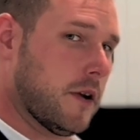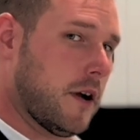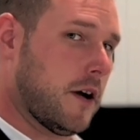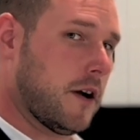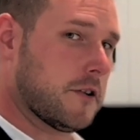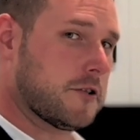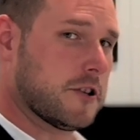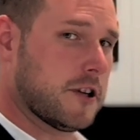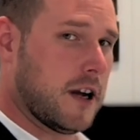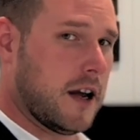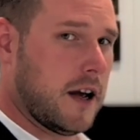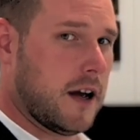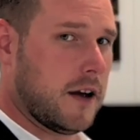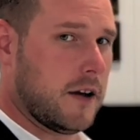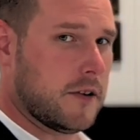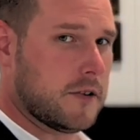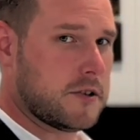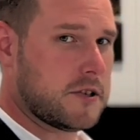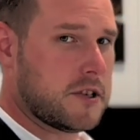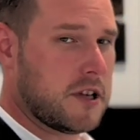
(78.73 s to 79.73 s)
auction
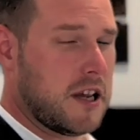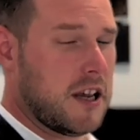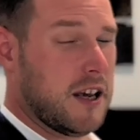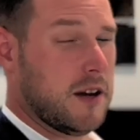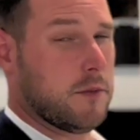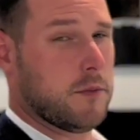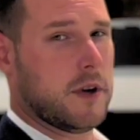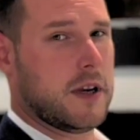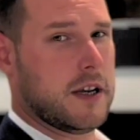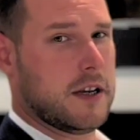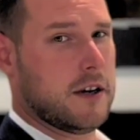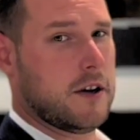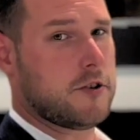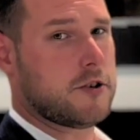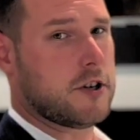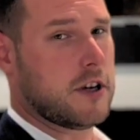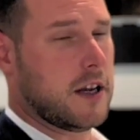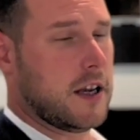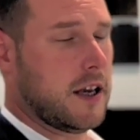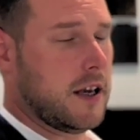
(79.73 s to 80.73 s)
house and
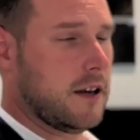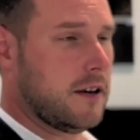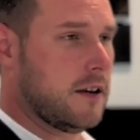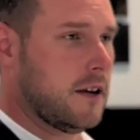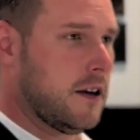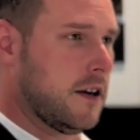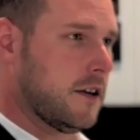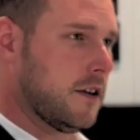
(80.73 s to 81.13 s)
reconditioning it,